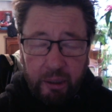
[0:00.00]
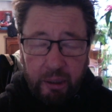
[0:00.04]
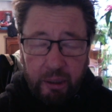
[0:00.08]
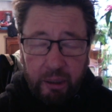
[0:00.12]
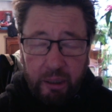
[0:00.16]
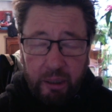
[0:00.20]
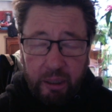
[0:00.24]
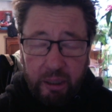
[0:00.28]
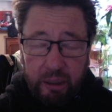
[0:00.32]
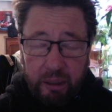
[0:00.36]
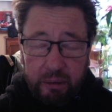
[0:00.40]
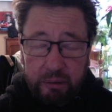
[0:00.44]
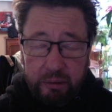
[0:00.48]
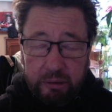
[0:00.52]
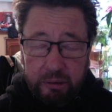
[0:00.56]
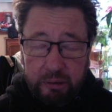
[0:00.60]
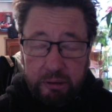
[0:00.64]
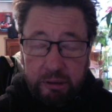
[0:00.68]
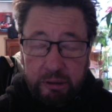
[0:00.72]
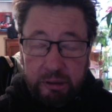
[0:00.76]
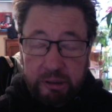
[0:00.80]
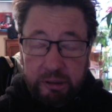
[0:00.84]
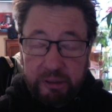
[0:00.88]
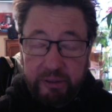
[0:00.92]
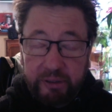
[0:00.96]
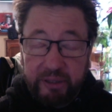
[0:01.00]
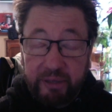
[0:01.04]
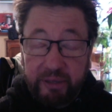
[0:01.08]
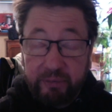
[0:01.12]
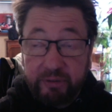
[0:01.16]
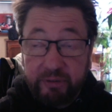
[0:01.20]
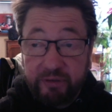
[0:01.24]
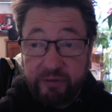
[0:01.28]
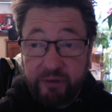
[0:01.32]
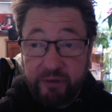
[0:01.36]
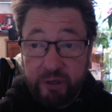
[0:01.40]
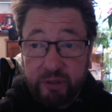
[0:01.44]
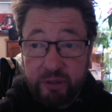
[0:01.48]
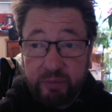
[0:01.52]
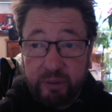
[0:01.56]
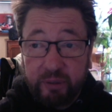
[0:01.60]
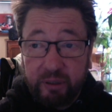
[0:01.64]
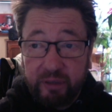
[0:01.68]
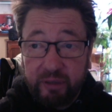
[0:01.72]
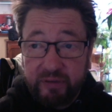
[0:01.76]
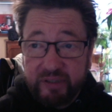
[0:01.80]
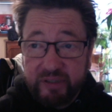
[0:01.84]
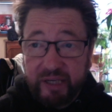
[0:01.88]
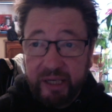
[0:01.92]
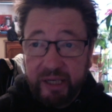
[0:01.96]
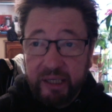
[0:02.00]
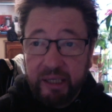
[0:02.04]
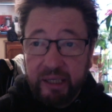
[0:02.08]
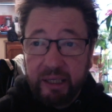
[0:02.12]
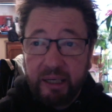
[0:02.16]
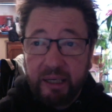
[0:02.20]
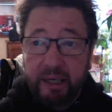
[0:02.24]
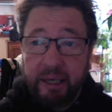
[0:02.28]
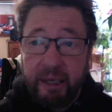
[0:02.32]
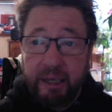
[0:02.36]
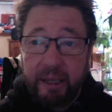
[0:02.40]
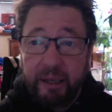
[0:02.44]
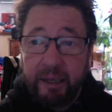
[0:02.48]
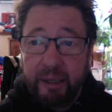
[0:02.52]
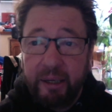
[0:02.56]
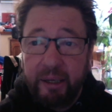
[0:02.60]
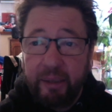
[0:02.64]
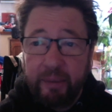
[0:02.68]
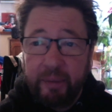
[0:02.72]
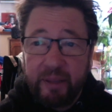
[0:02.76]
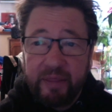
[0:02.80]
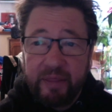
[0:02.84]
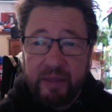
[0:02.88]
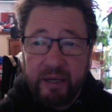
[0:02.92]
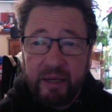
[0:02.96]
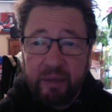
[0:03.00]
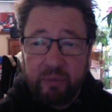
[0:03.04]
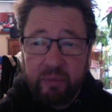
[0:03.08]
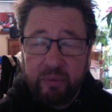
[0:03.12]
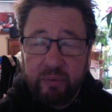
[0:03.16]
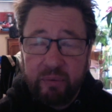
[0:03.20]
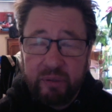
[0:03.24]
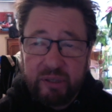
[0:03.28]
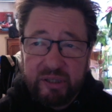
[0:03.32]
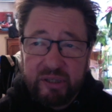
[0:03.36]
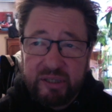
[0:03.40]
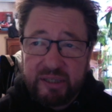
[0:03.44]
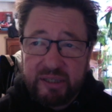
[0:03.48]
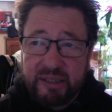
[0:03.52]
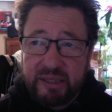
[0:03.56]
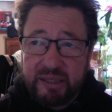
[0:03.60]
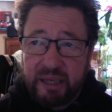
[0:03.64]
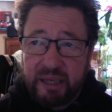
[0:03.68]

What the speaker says: that was the first one I'd take, and then it was